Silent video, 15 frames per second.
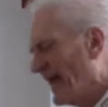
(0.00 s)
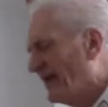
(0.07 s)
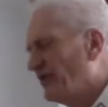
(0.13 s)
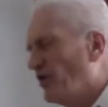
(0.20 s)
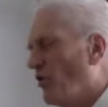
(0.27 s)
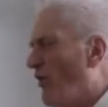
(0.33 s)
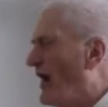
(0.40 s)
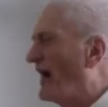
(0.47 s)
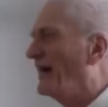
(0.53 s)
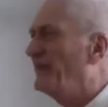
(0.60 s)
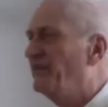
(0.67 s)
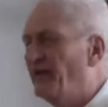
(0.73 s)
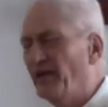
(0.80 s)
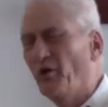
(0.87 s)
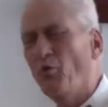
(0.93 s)
had no
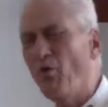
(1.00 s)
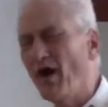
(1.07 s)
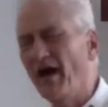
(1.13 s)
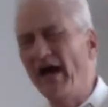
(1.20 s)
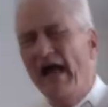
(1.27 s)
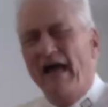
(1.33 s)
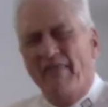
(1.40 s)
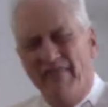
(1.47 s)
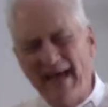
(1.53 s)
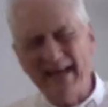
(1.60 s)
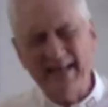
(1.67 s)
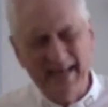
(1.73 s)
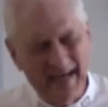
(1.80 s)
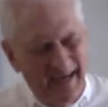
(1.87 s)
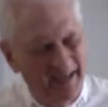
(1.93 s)
idea why
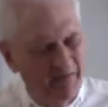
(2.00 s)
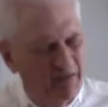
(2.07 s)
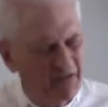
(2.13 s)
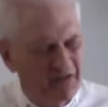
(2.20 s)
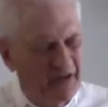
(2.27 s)
that kind of a